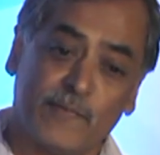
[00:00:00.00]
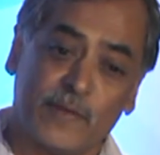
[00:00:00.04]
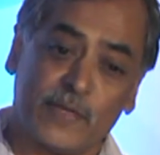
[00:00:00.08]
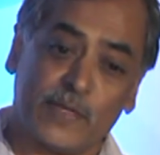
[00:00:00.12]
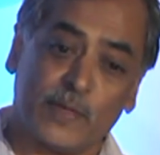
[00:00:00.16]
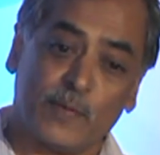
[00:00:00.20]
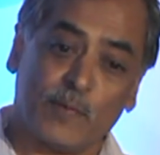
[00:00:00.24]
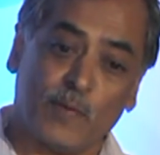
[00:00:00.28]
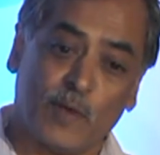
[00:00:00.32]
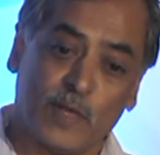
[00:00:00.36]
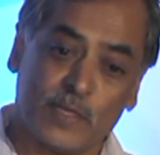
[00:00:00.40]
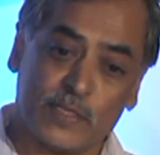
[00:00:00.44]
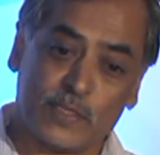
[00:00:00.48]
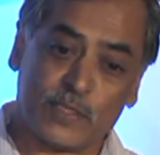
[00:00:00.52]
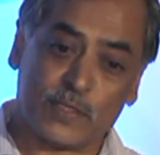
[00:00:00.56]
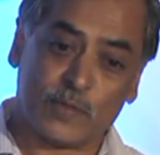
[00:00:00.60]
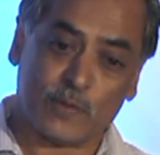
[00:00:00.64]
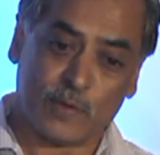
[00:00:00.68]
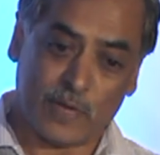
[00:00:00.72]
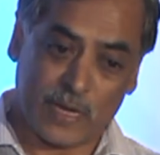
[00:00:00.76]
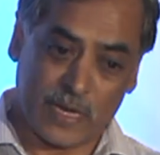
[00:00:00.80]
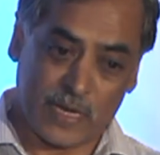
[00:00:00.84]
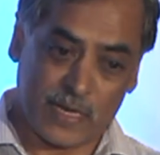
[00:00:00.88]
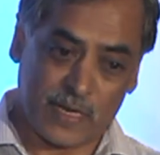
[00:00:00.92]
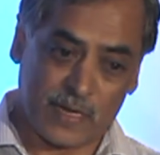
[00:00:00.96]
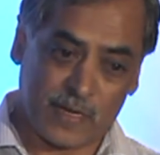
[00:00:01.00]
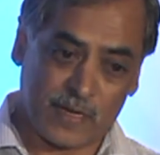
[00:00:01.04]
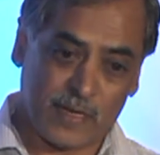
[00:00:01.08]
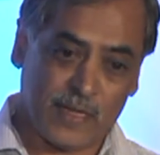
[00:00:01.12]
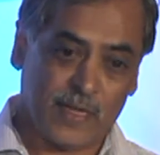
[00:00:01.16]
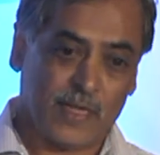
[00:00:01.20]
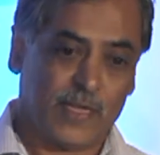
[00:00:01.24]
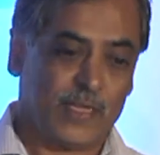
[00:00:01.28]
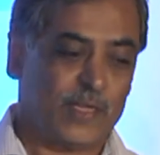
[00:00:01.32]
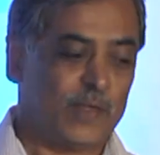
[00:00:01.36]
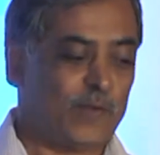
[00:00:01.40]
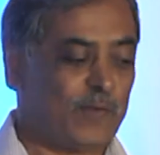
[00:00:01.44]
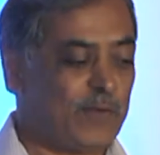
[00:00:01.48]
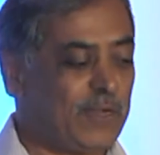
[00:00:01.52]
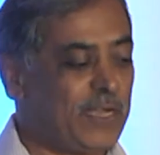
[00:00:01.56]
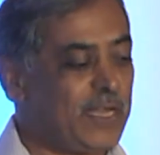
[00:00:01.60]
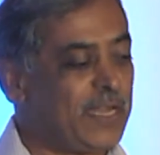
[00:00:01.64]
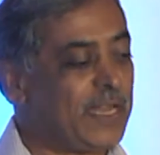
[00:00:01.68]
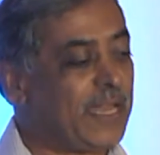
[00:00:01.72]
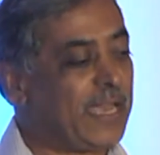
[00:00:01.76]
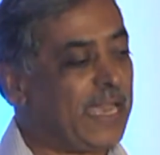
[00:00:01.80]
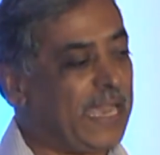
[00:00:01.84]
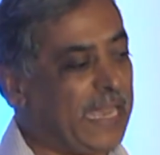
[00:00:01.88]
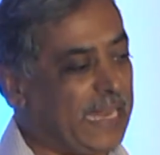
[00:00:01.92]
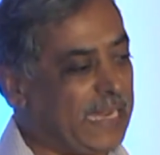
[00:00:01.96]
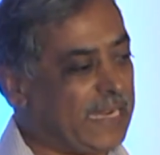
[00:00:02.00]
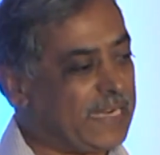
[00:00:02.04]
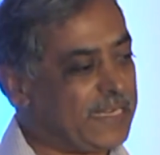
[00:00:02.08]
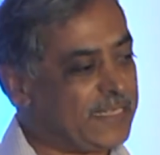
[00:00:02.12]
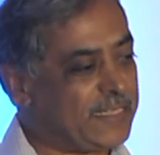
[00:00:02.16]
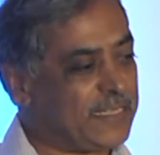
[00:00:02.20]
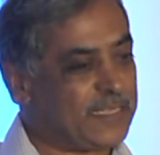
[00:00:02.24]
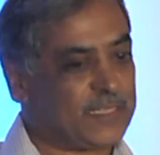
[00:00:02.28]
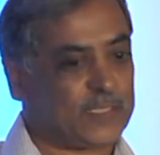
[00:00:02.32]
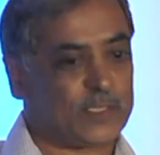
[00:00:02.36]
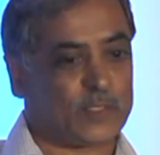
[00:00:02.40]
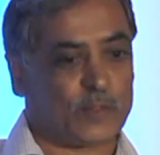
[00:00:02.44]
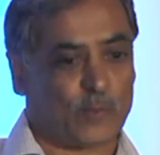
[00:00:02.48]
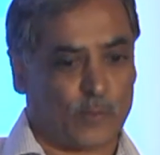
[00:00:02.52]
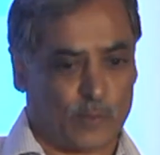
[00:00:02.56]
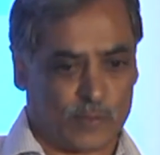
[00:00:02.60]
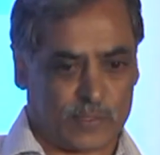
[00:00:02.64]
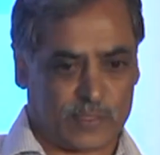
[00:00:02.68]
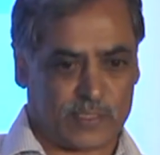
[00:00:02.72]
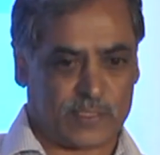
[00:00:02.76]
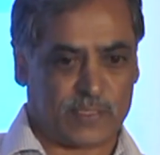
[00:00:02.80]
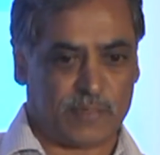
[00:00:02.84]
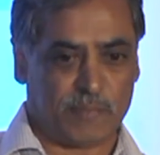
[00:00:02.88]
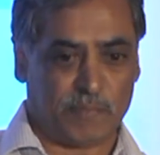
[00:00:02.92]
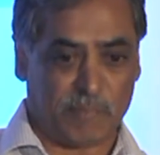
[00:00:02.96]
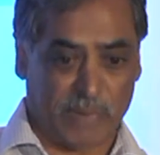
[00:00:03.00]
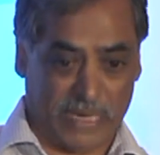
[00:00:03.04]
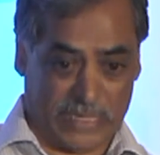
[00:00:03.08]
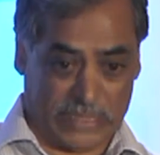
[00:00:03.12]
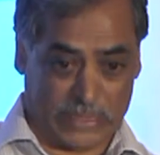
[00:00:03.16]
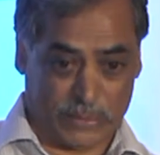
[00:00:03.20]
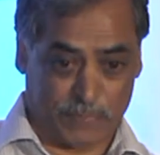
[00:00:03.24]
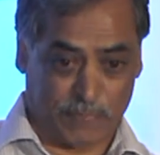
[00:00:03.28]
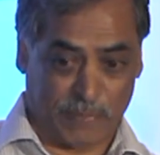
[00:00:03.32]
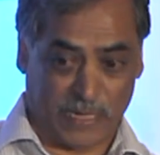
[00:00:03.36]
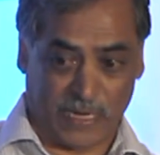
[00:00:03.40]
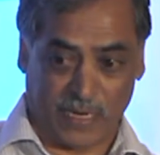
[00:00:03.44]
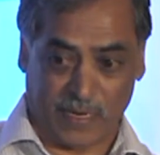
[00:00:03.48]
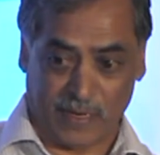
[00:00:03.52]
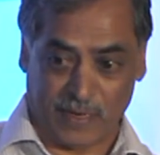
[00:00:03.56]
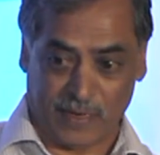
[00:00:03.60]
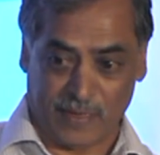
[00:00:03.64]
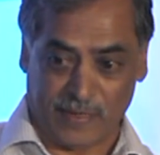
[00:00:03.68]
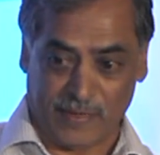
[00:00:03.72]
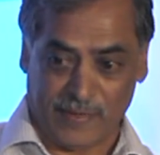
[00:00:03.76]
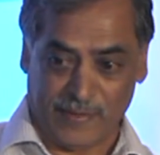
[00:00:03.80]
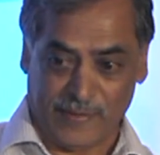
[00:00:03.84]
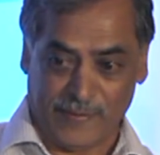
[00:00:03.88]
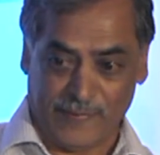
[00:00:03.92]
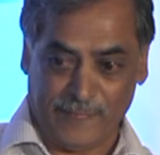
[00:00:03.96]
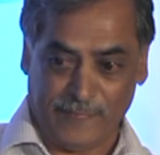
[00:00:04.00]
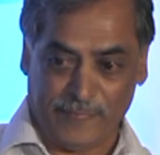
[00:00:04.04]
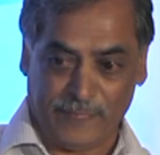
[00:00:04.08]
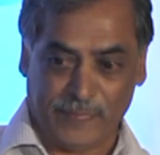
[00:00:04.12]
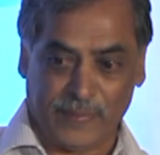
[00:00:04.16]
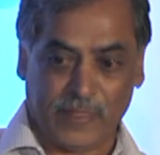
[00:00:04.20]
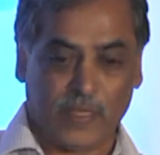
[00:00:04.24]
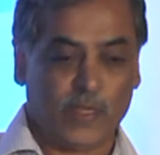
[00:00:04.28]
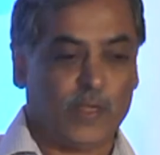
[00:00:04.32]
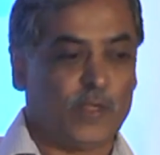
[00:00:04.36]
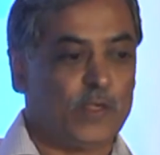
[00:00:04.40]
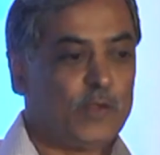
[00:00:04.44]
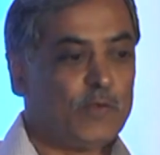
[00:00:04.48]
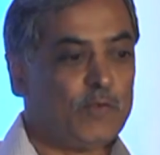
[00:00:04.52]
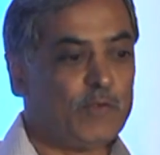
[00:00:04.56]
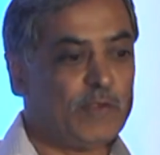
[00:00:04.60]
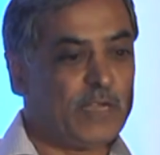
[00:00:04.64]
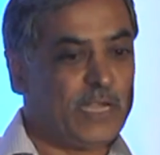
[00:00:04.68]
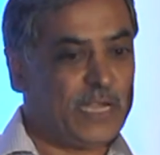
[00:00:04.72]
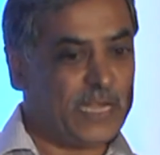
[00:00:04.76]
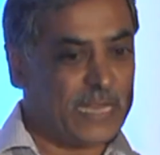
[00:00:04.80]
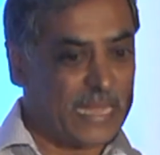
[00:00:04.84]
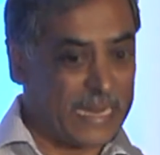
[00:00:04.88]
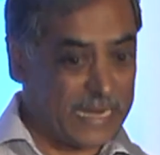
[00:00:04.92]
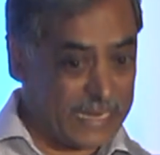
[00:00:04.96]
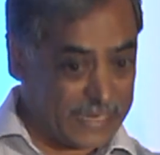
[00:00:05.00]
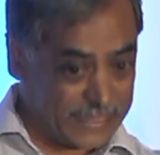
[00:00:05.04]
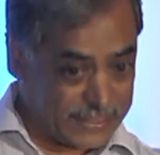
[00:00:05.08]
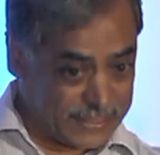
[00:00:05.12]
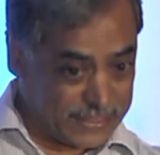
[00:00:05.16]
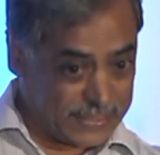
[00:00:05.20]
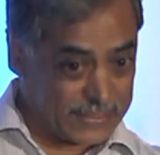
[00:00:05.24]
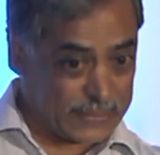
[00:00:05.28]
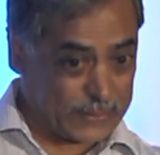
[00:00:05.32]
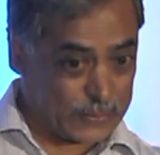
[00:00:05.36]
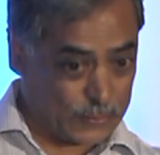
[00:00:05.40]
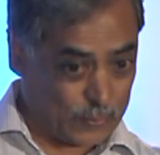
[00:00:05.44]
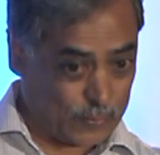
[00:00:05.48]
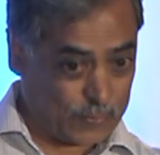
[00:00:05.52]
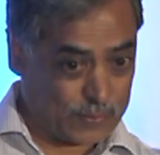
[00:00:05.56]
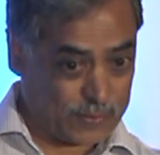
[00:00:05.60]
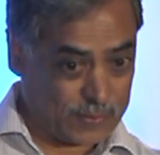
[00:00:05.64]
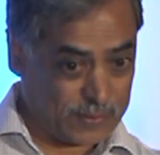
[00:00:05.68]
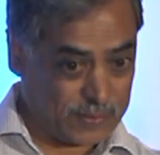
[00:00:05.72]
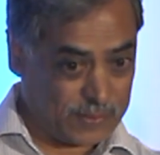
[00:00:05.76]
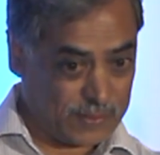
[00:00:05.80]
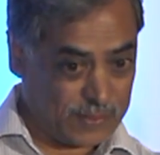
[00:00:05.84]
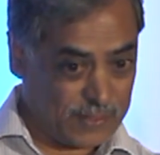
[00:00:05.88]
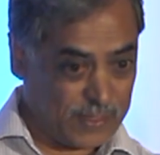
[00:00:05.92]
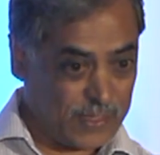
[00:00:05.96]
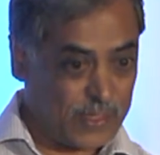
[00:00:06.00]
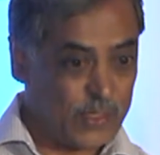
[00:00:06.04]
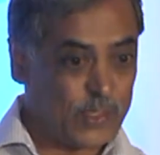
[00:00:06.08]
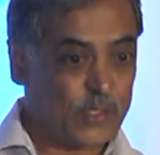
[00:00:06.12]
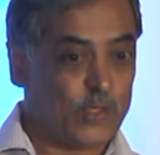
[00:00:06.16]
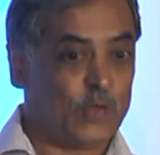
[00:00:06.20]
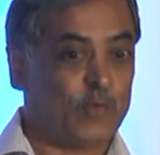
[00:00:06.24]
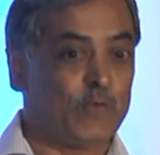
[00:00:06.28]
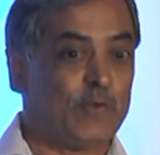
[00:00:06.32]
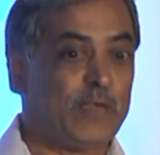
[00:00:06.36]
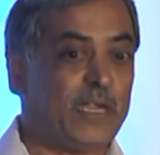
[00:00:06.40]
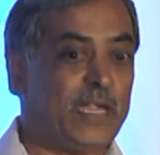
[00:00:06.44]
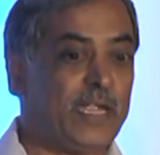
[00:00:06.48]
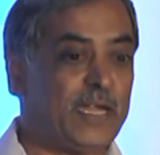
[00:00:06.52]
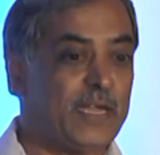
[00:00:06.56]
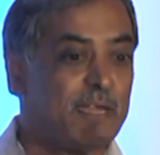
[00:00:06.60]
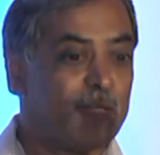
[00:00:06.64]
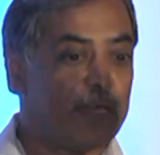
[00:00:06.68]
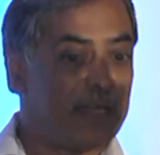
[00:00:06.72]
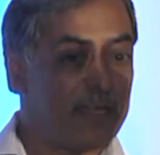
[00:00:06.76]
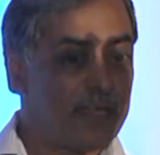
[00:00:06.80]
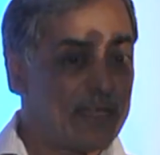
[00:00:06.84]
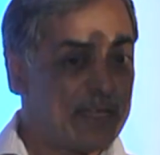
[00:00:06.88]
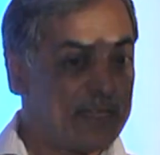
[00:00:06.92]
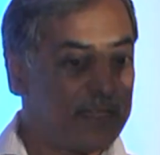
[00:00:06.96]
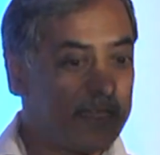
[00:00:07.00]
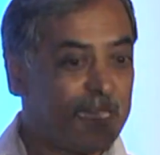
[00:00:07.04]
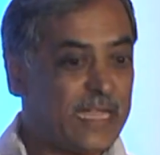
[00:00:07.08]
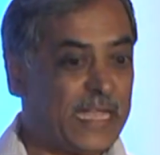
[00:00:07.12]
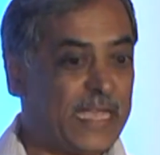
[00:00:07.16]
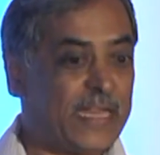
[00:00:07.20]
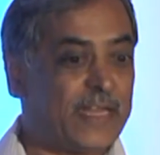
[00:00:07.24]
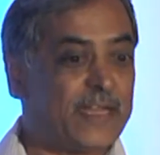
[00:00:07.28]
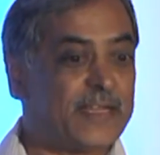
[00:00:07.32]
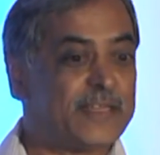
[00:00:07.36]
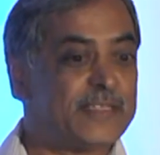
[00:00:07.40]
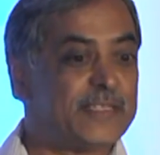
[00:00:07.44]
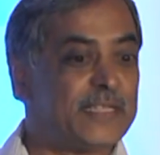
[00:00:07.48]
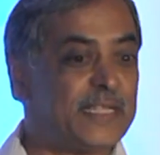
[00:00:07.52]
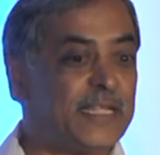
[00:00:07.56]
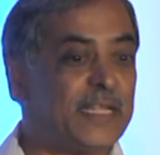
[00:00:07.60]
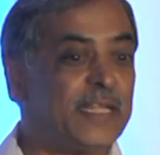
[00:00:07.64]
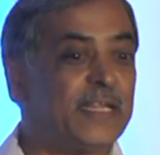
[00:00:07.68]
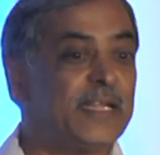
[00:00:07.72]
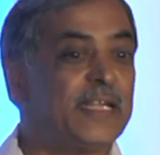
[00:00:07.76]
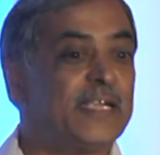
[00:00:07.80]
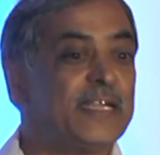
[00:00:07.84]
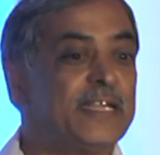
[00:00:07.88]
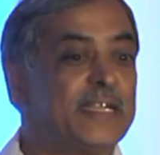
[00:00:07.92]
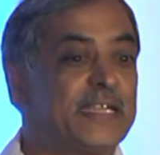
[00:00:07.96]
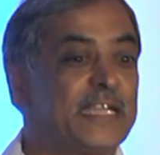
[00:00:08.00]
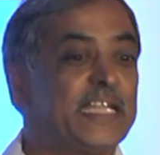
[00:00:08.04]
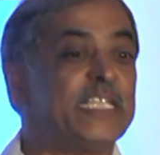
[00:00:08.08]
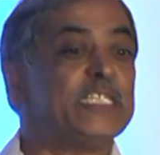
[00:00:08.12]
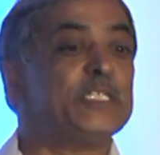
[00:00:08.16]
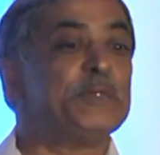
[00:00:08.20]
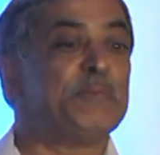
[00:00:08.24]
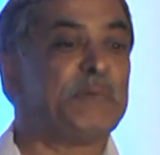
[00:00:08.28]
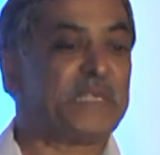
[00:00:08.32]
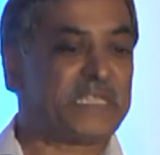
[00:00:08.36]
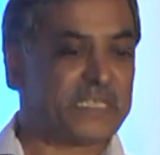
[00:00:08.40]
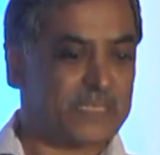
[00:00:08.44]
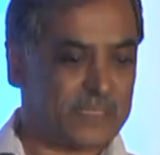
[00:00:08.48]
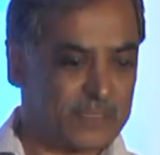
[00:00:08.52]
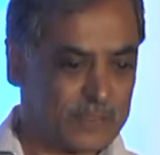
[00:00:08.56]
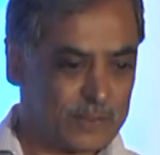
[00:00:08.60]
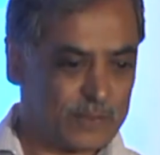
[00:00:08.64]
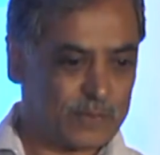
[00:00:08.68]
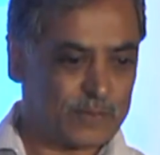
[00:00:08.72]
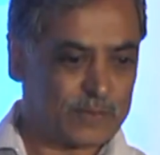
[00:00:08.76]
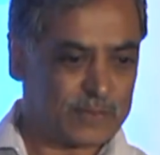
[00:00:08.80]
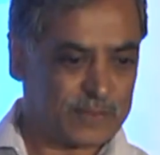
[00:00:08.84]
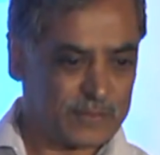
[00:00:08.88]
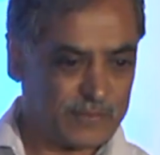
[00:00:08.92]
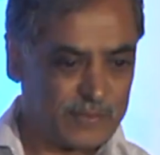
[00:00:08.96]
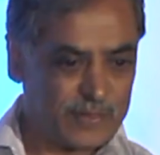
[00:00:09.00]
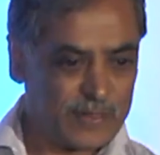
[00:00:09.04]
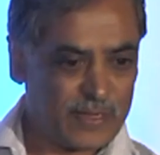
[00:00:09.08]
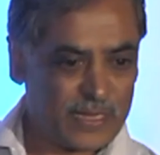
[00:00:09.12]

for the watch to run, you need an energy source, mainspring. You need energy source. You need the energy transmission source,